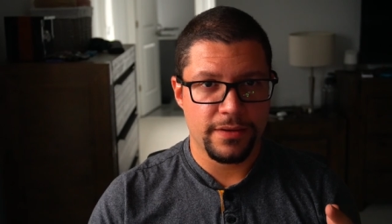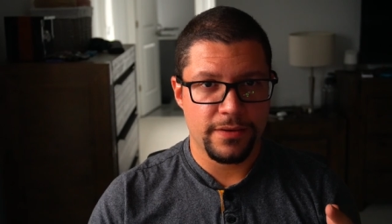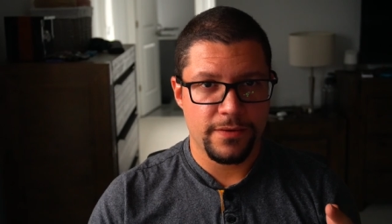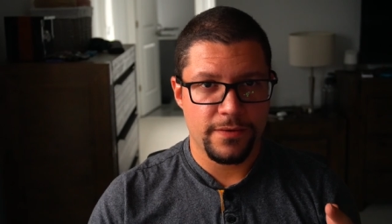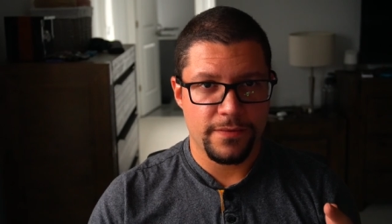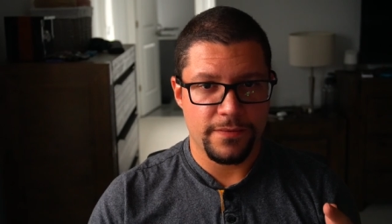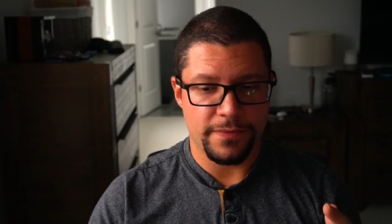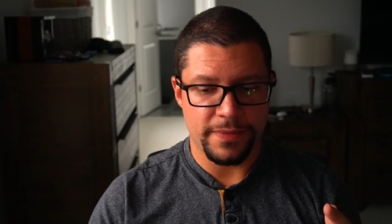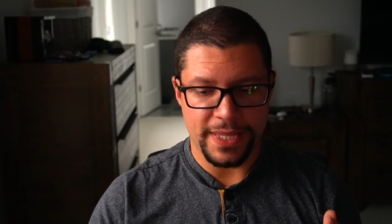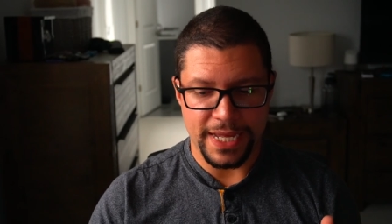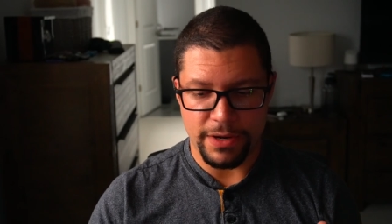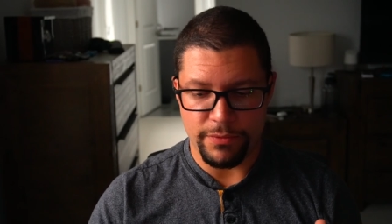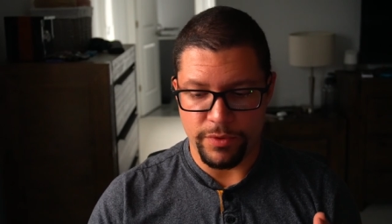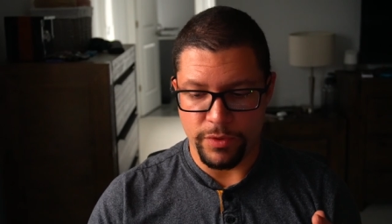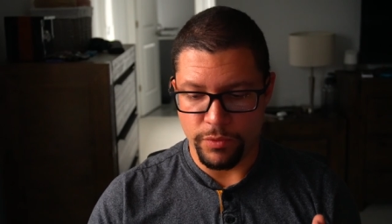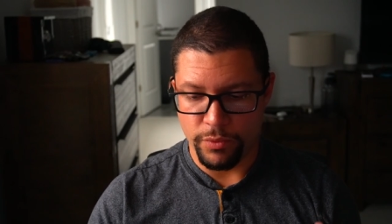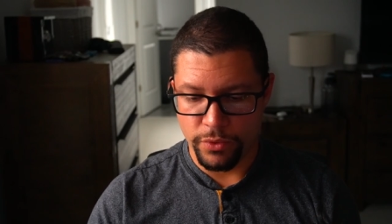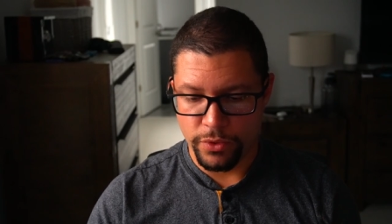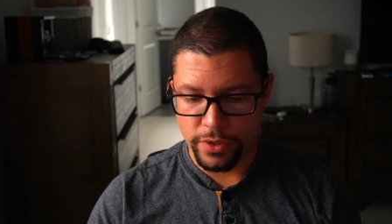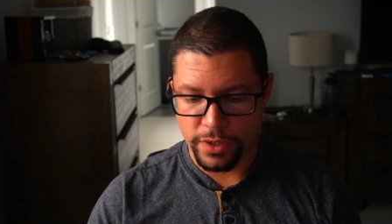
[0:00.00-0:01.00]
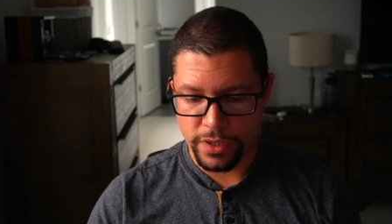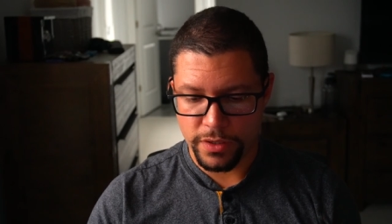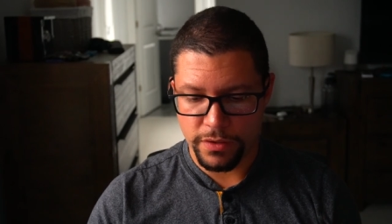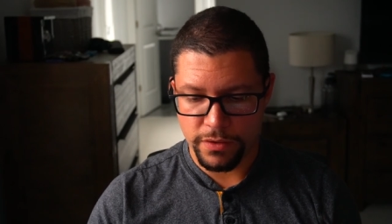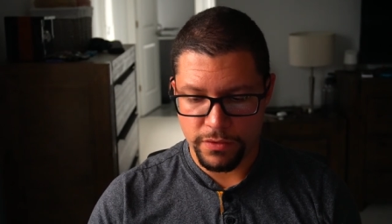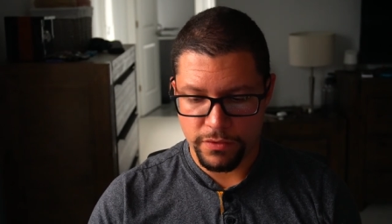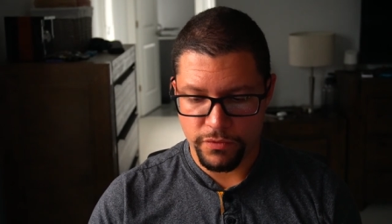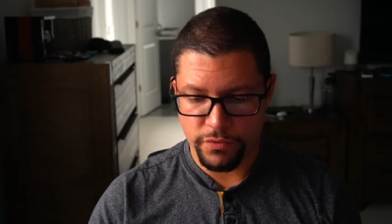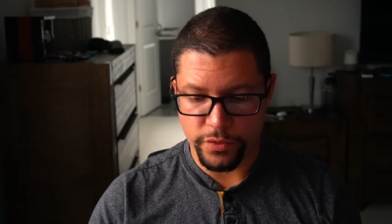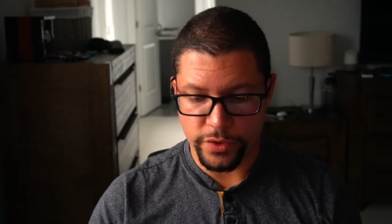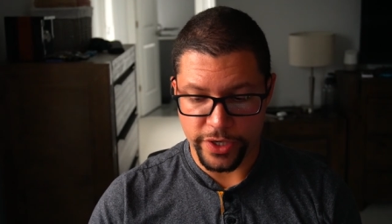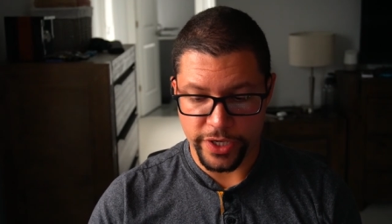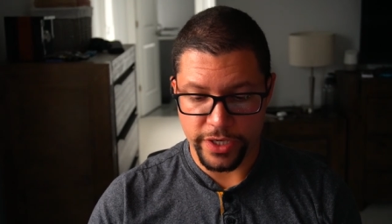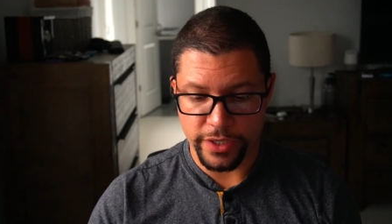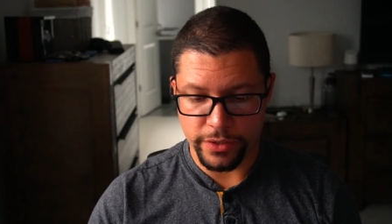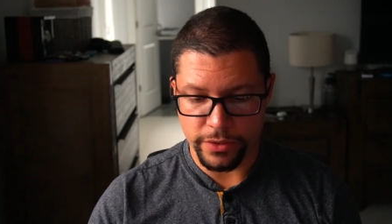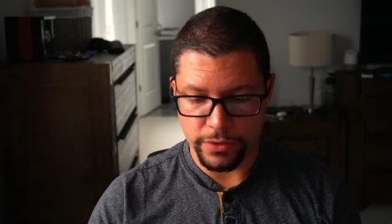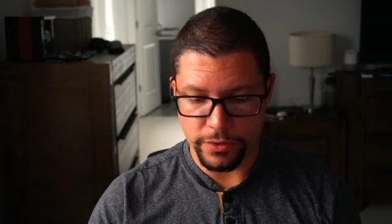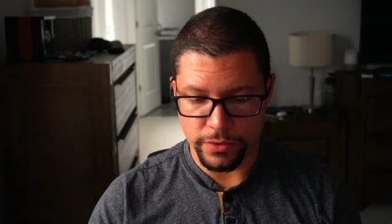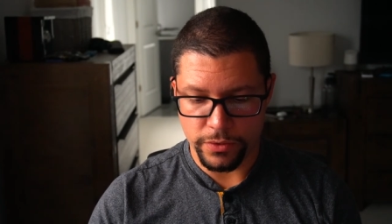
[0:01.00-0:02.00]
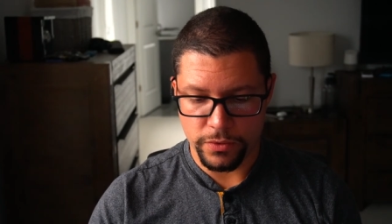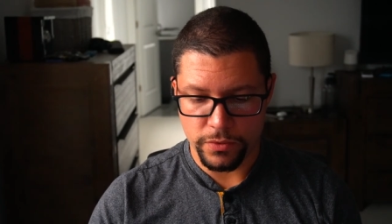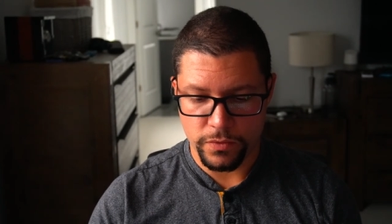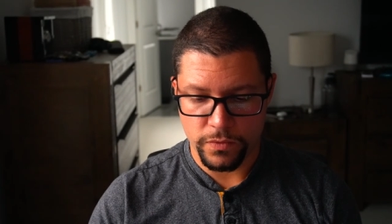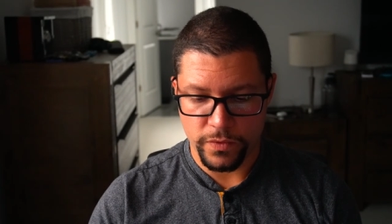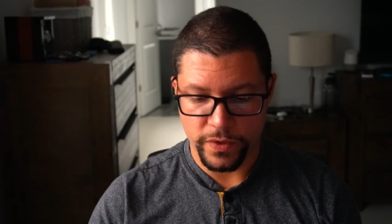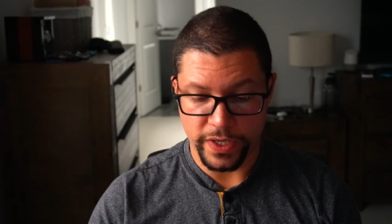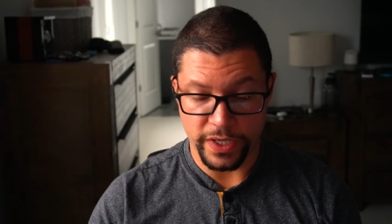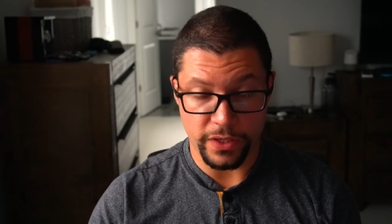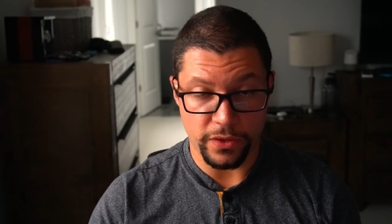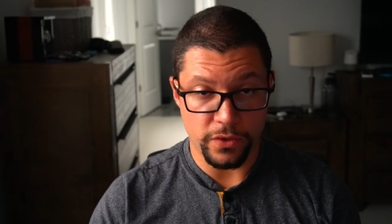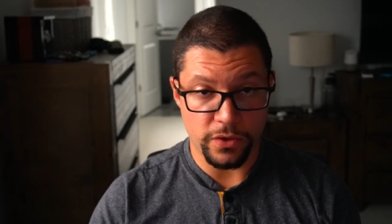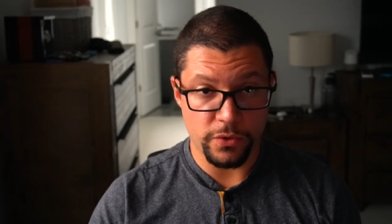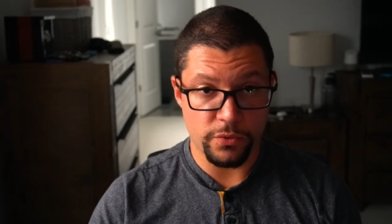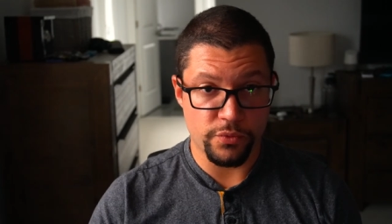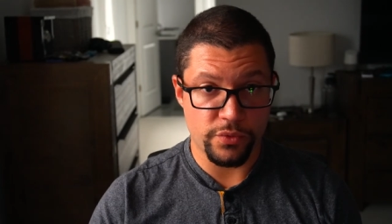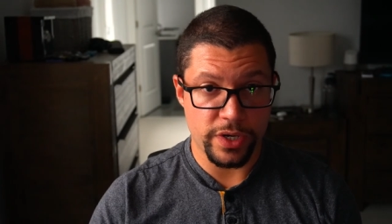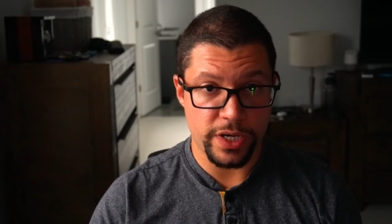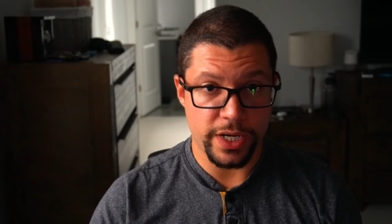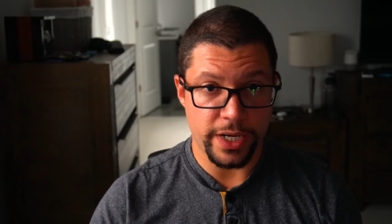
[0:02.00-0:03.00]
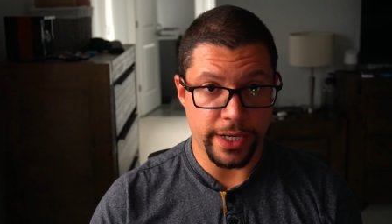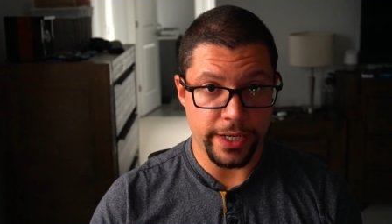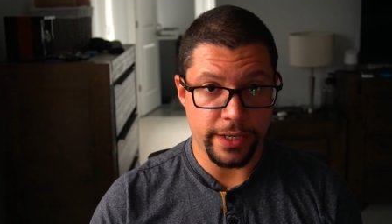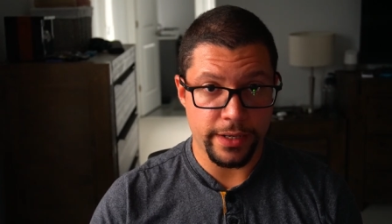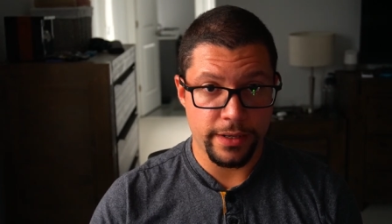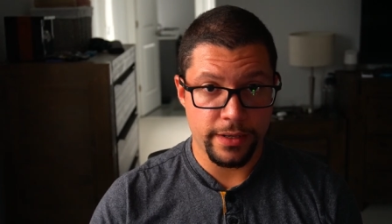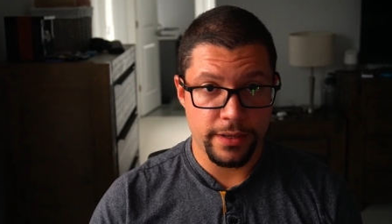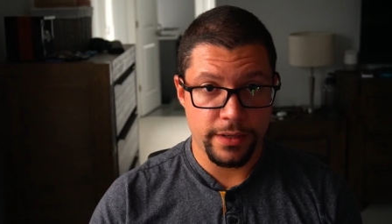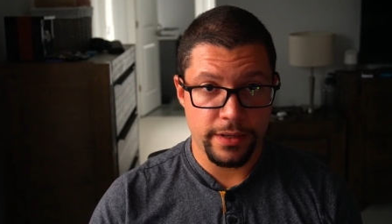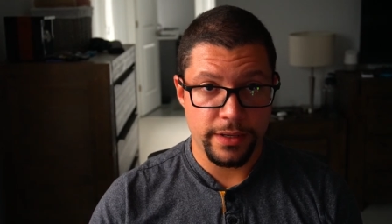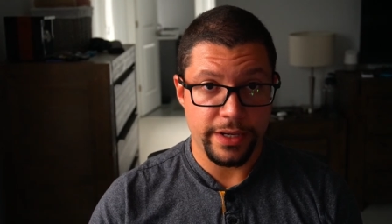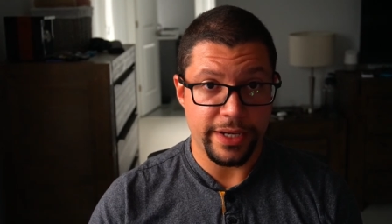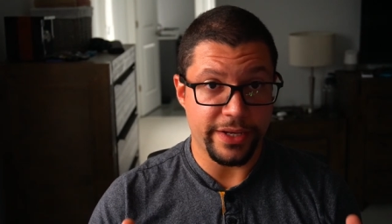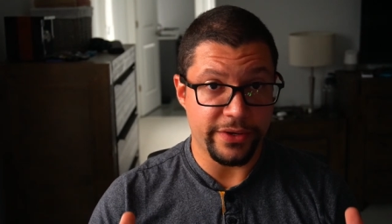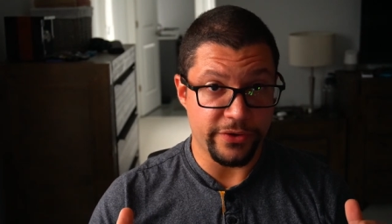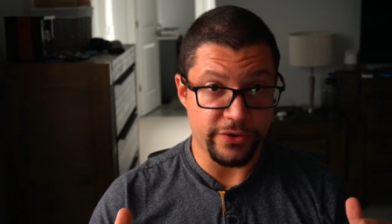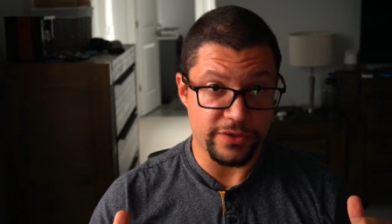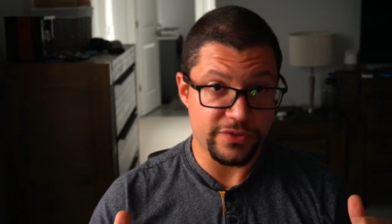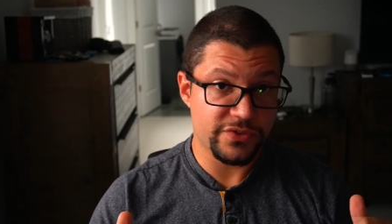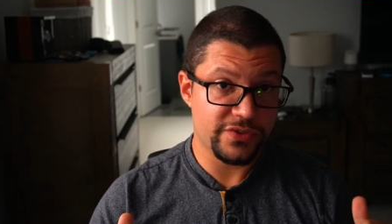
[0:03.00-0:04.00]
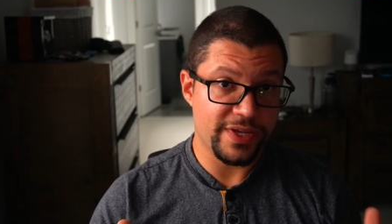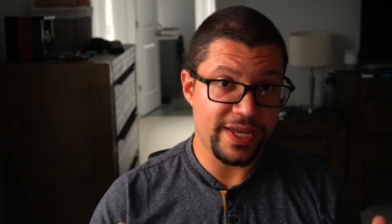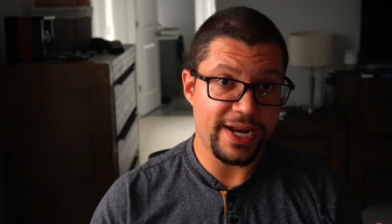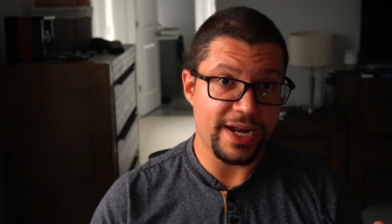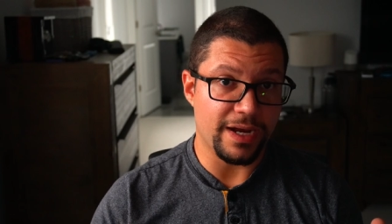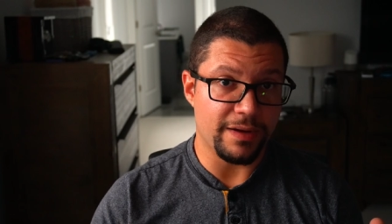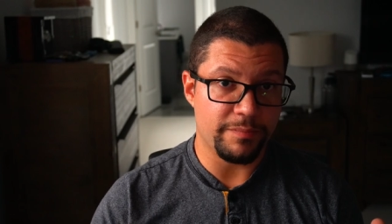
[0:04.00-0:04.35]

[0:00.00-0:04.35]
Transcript: that will work for you in the long run in your setup.